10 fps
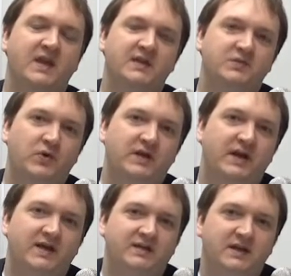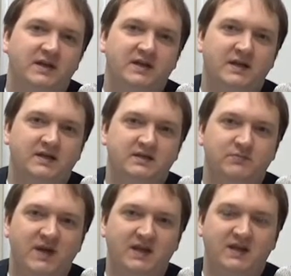in 2019 is
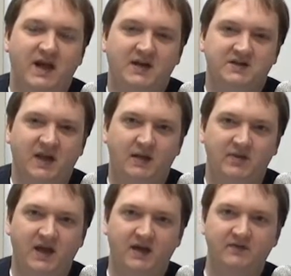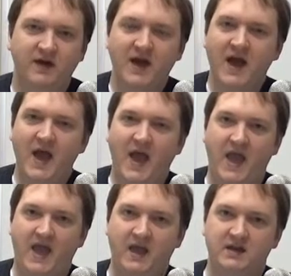making Nash Game Dev
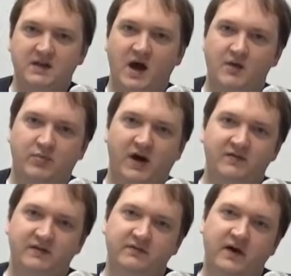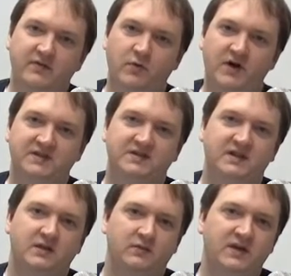a nonprofit
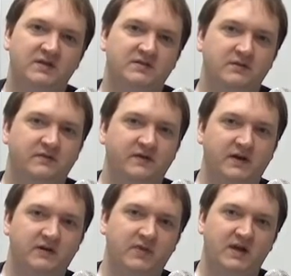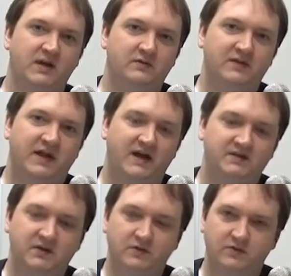501c3, so the funding may go to that.
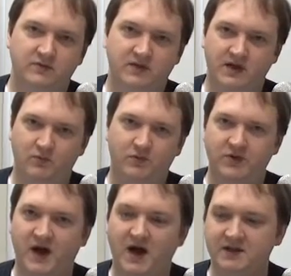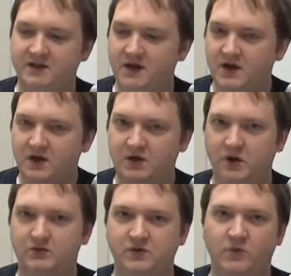So it will not
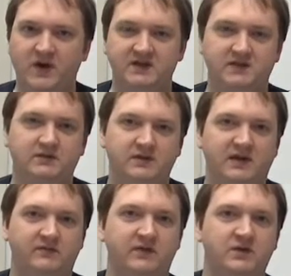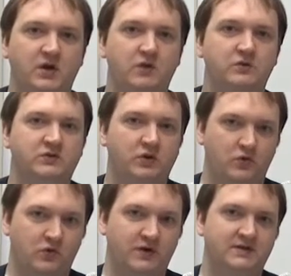go to waste. It'll definitely go
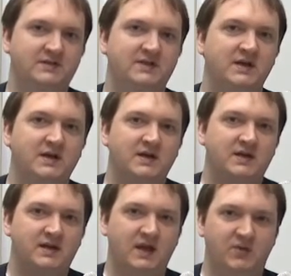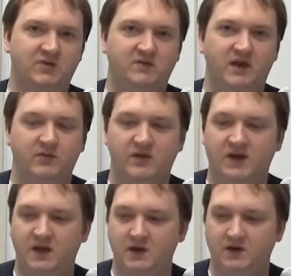towards game development
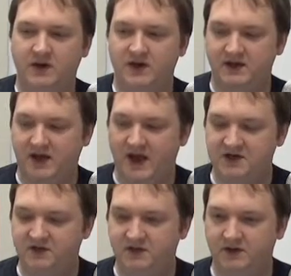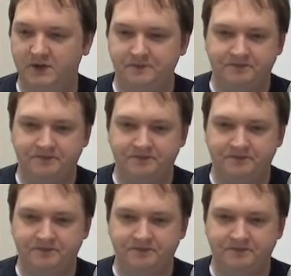here in Nashville.